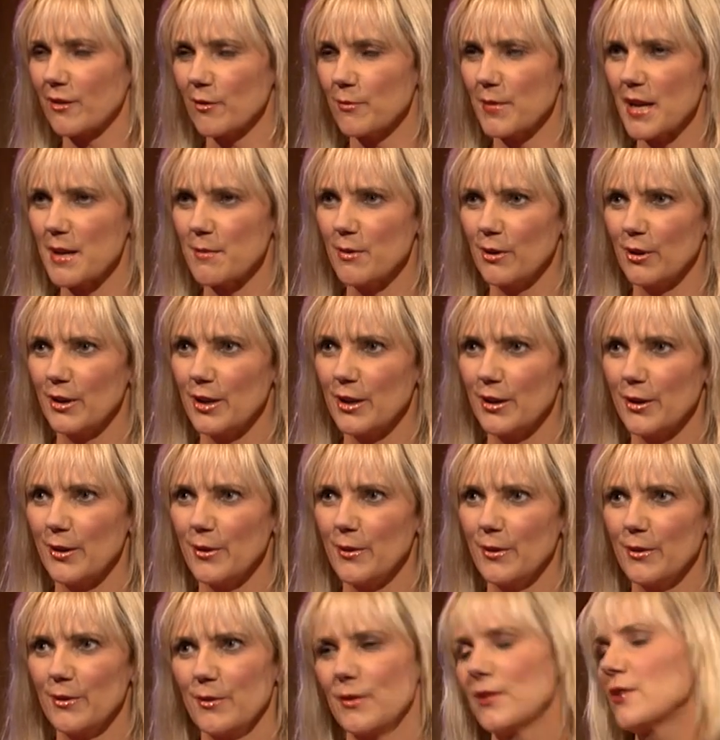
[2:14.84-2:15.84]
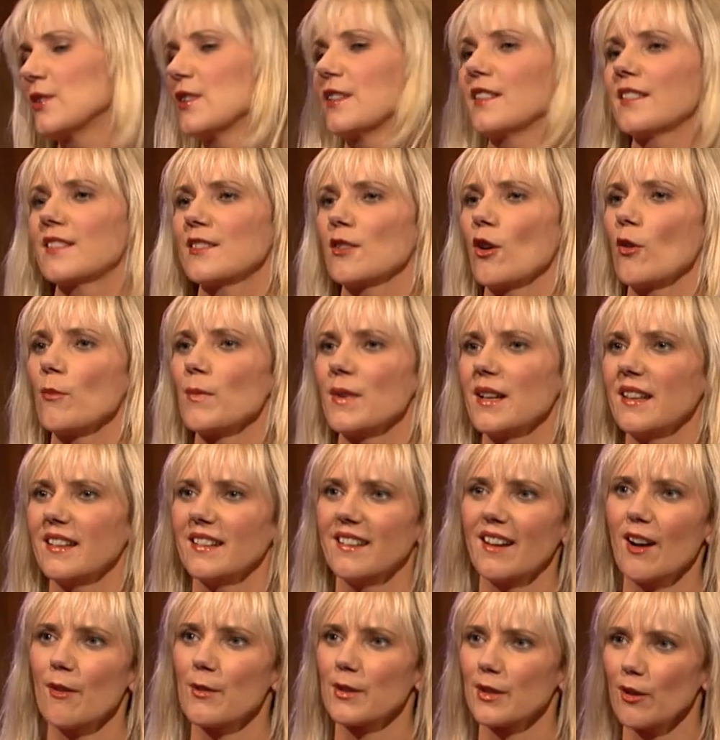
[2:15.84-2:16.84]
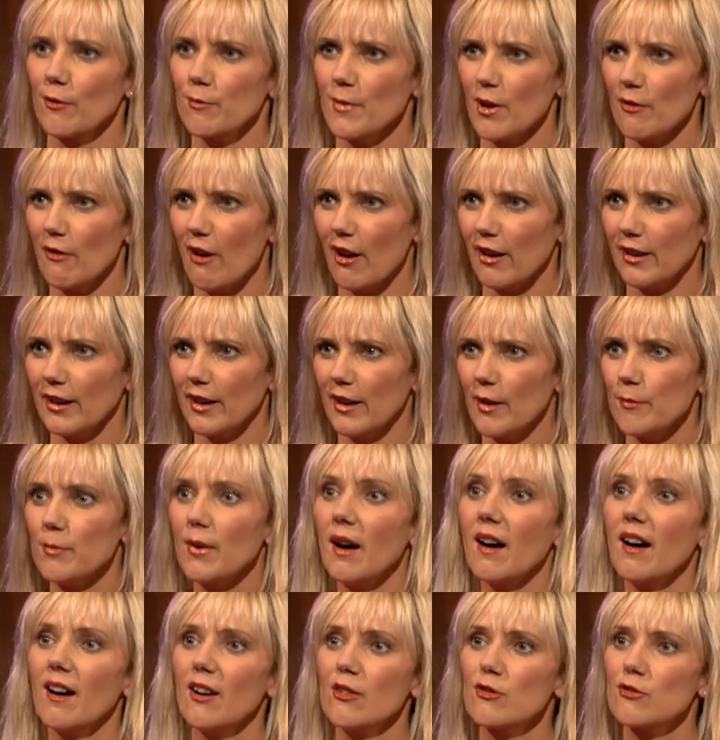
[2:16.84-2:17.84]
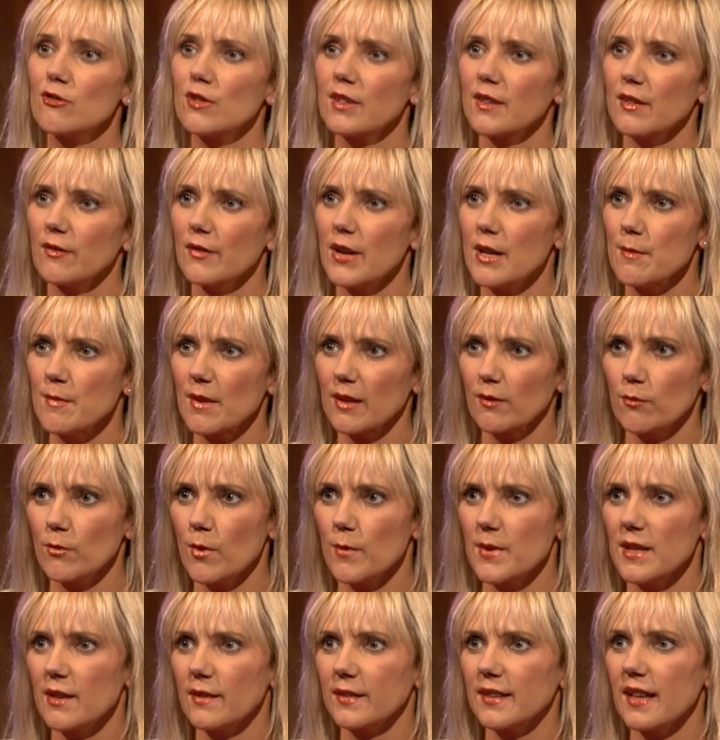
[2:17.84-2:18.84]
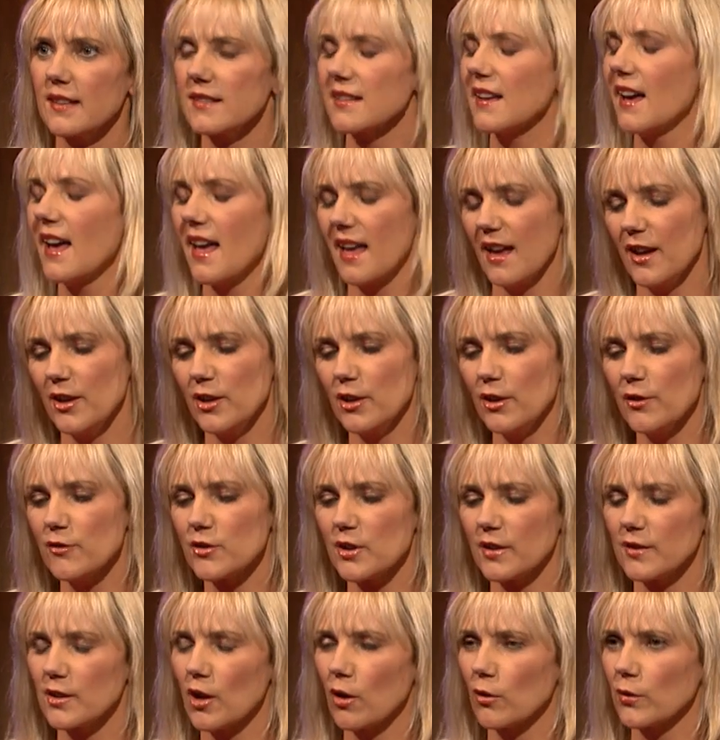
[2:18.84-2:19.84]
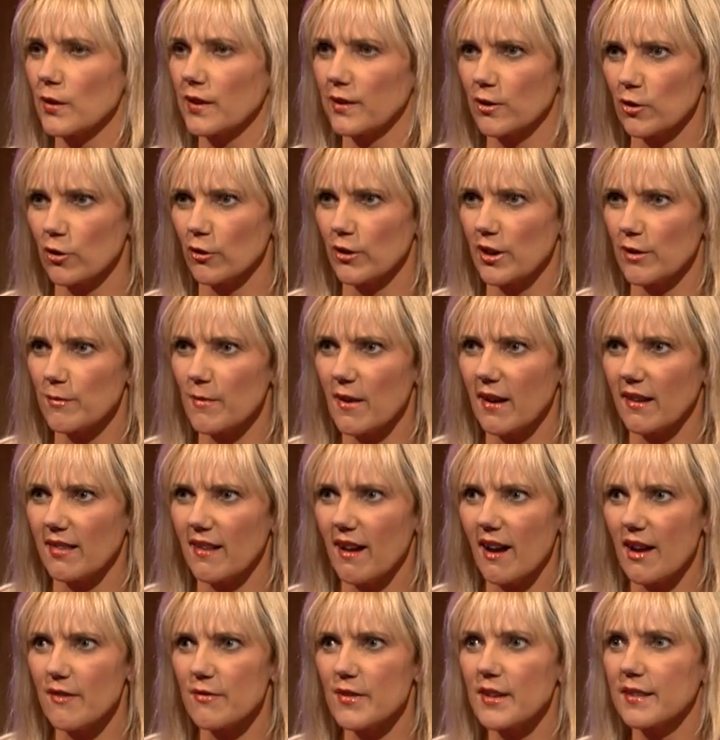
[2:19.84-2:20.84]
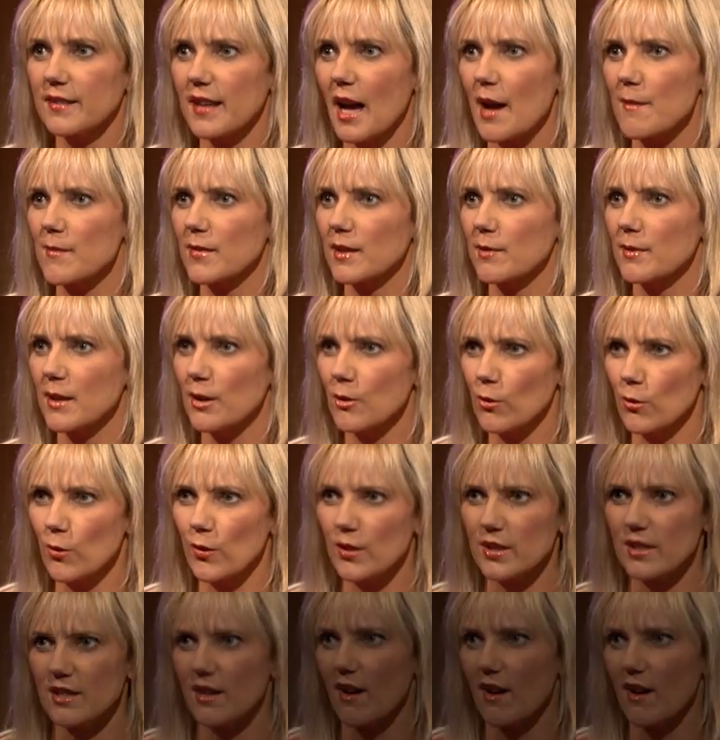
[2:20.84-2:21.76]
from people who just told me I was off my rocker, but hundreds of emails from women who said, "You've just told the story of my life. This happens to me all the